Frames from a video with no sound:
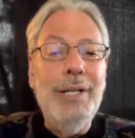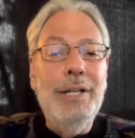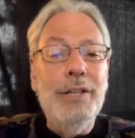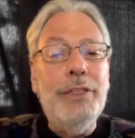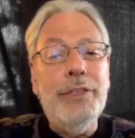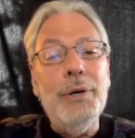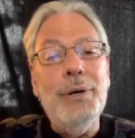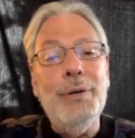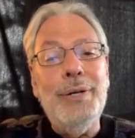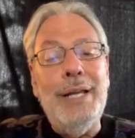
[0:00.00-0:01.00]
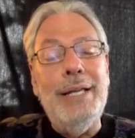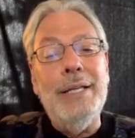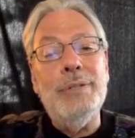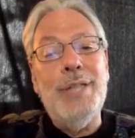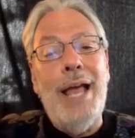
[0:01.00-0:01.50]
The third
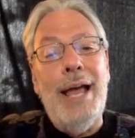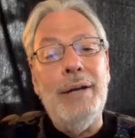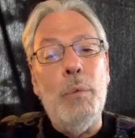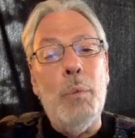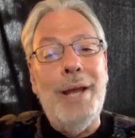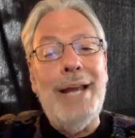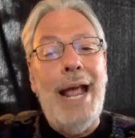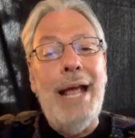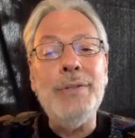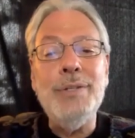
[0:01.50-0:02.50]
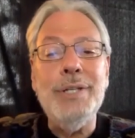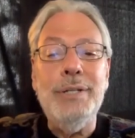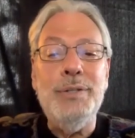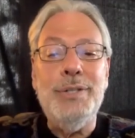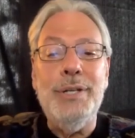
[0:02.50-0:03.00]
is that when asked to
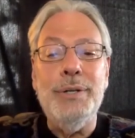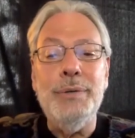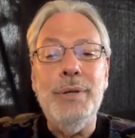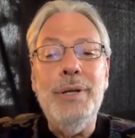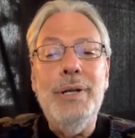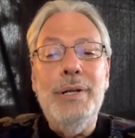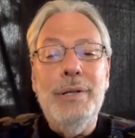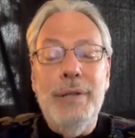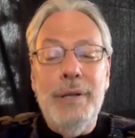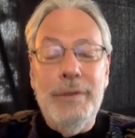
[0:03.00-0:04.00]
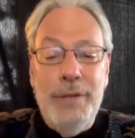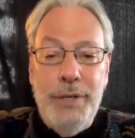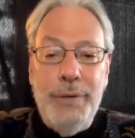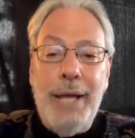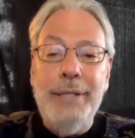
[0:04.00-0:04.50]
consider the
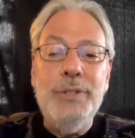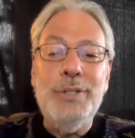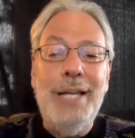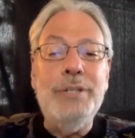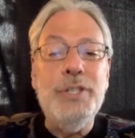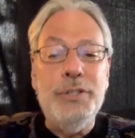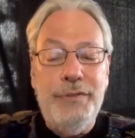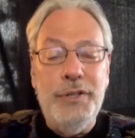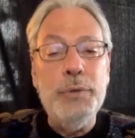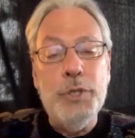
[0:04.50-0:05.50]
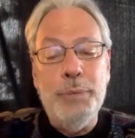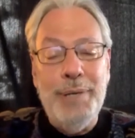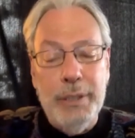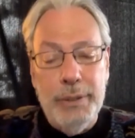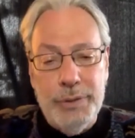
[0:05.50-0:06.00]
United States' future,
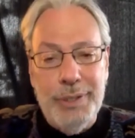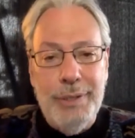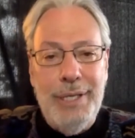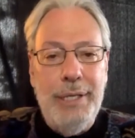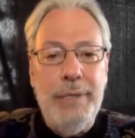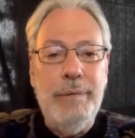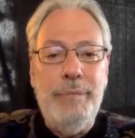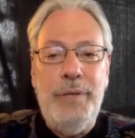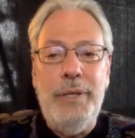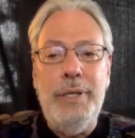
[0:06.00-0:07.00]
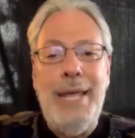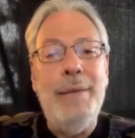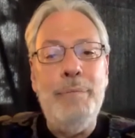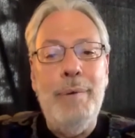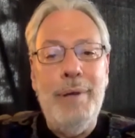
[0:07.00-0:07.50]
because the
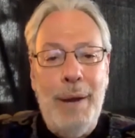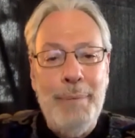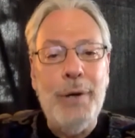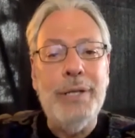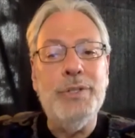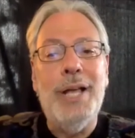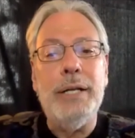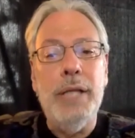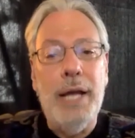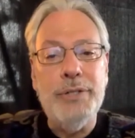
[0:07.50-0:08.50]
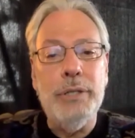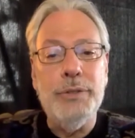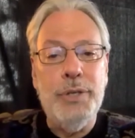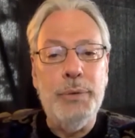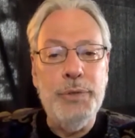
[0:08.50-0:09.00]
American Psychological
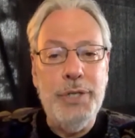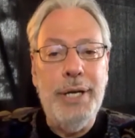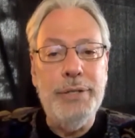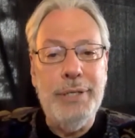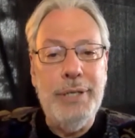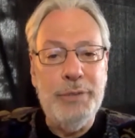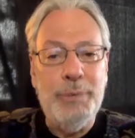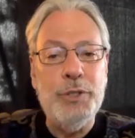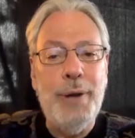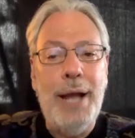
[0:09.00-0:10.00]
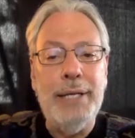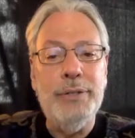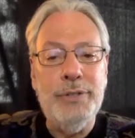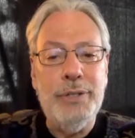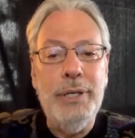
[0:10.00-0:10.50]
Association has been tracking
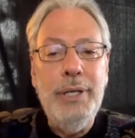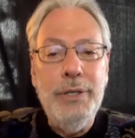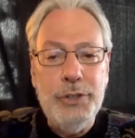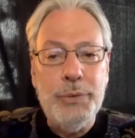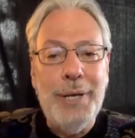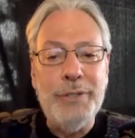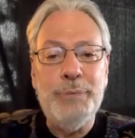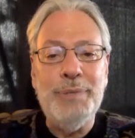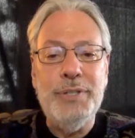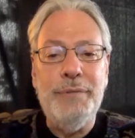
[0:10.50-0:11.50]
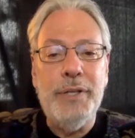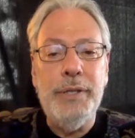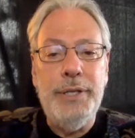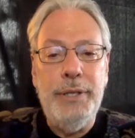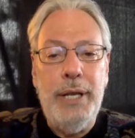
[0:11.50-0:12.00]
stress
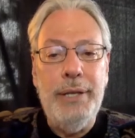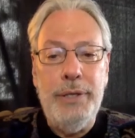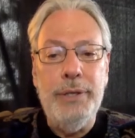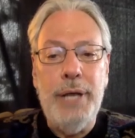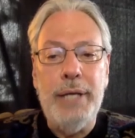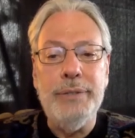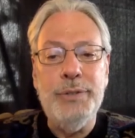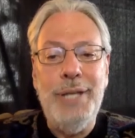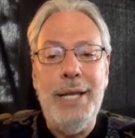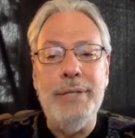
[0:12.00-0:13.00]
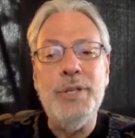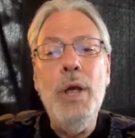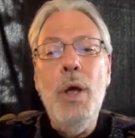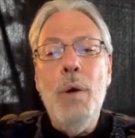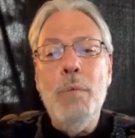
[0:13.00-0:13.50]
specifically in the United States,
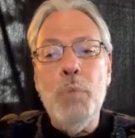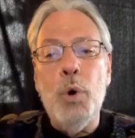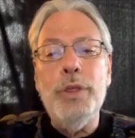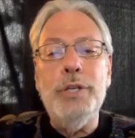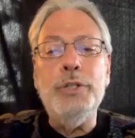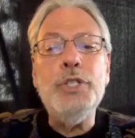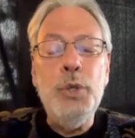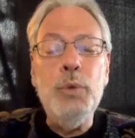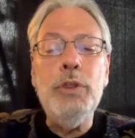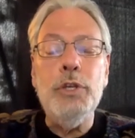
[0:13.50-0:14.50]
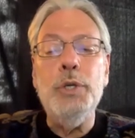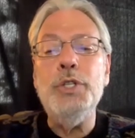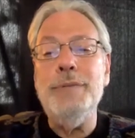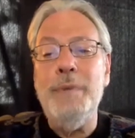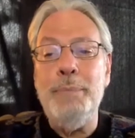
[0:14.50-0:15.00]
more than
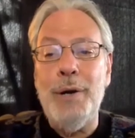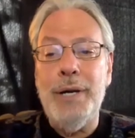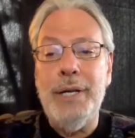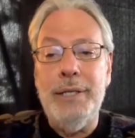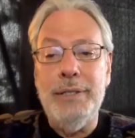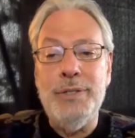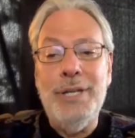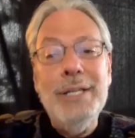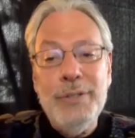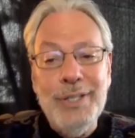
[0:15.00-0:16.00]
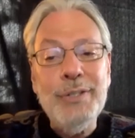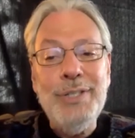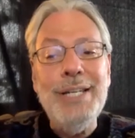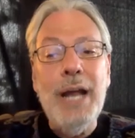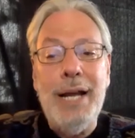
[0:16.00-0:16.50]
2/3 of Americans,
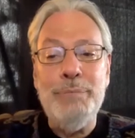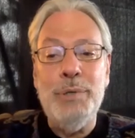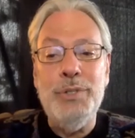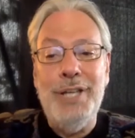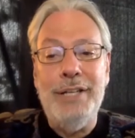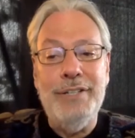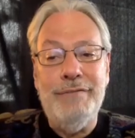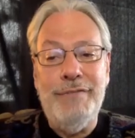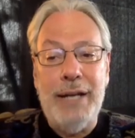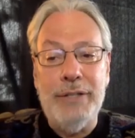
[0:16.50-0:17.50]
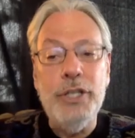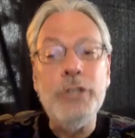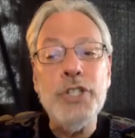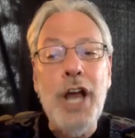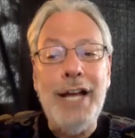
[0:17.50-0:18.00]
69% in fact, just
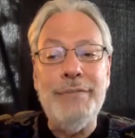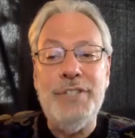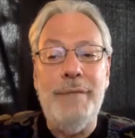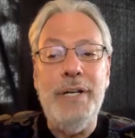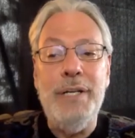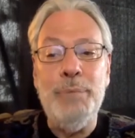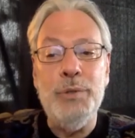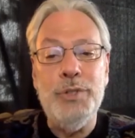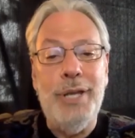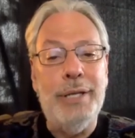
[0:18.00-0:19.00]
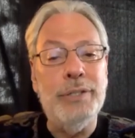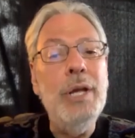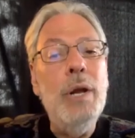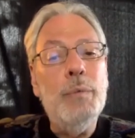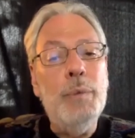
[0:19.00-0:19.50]
shy of 70%,
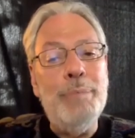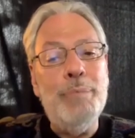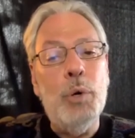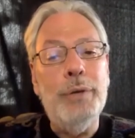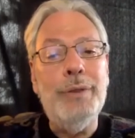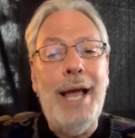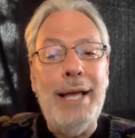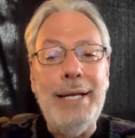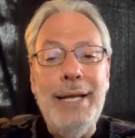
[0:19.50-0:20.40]
report that